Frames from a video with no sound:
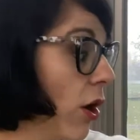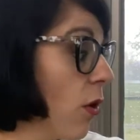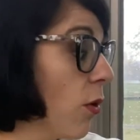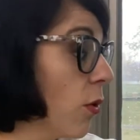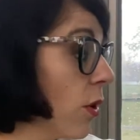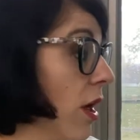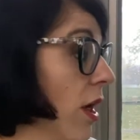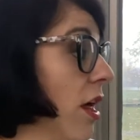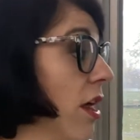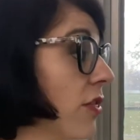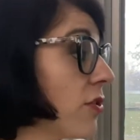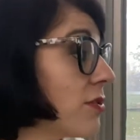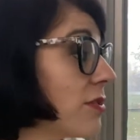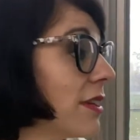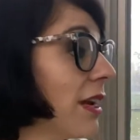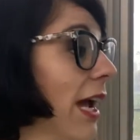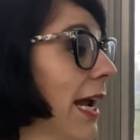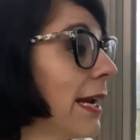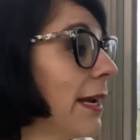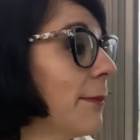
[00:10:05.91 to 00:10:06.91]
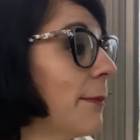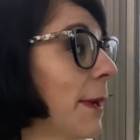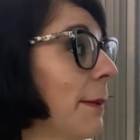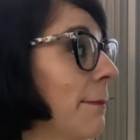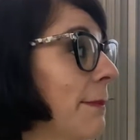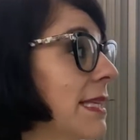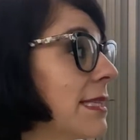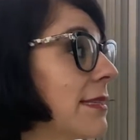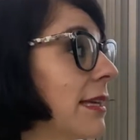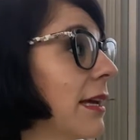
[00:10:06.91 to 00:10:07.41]
Oh, there's an item I'm
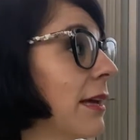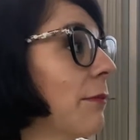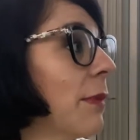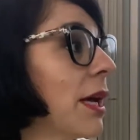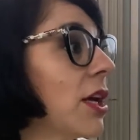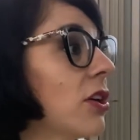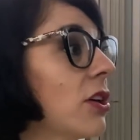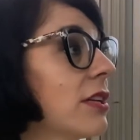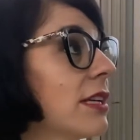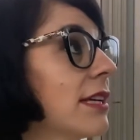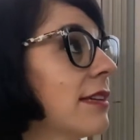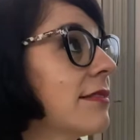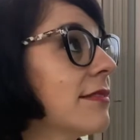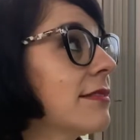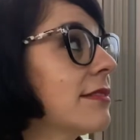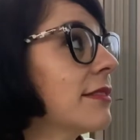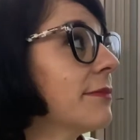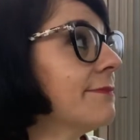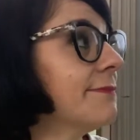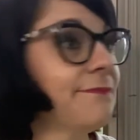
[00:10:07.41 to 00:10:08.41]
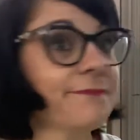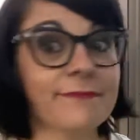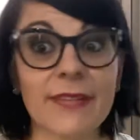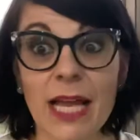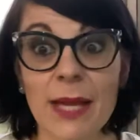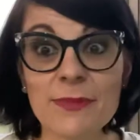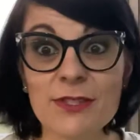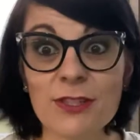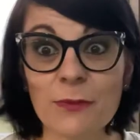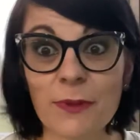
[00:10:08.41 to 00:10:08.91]
missing. My goodness.
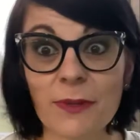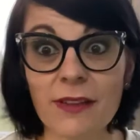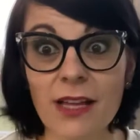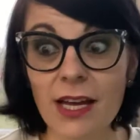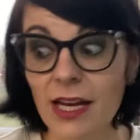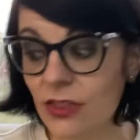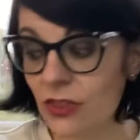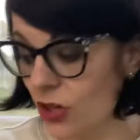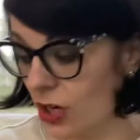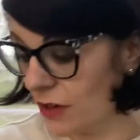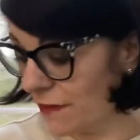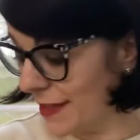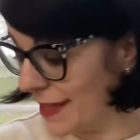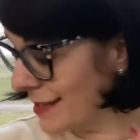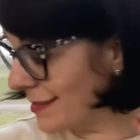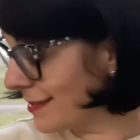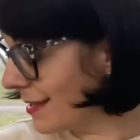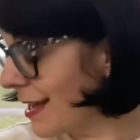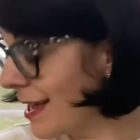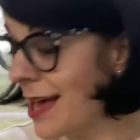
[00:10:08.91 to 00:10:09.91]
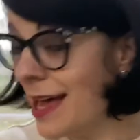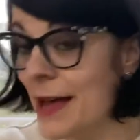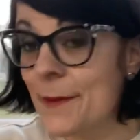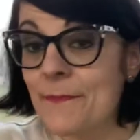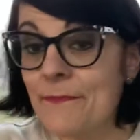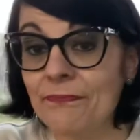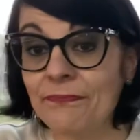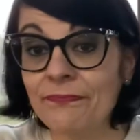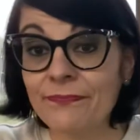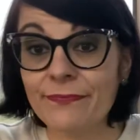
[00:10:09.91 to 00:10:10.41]
I'm super glad I thought of this.
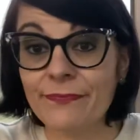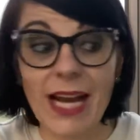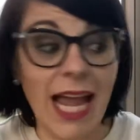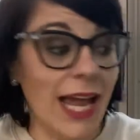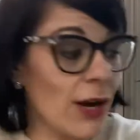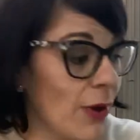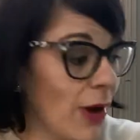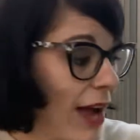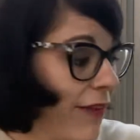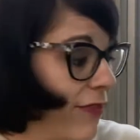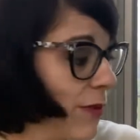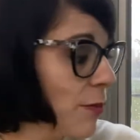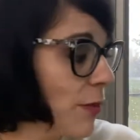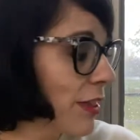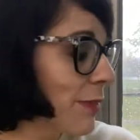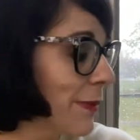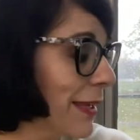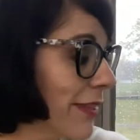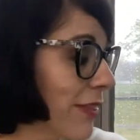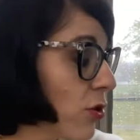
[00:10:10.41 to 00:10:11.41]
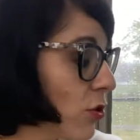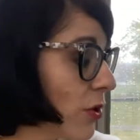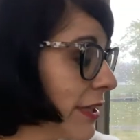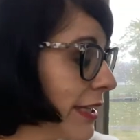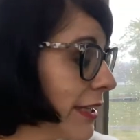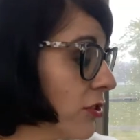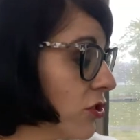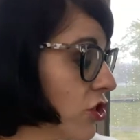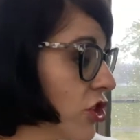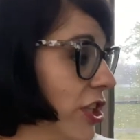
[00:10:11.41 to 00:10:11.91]
I don't have them with me. They're
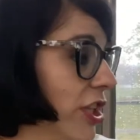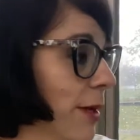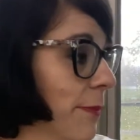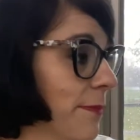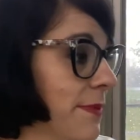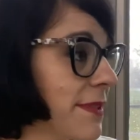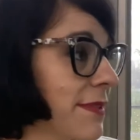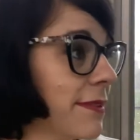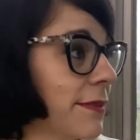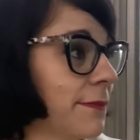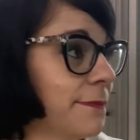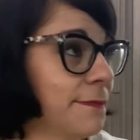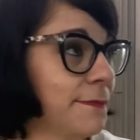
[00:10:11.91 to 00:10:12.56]
little chips.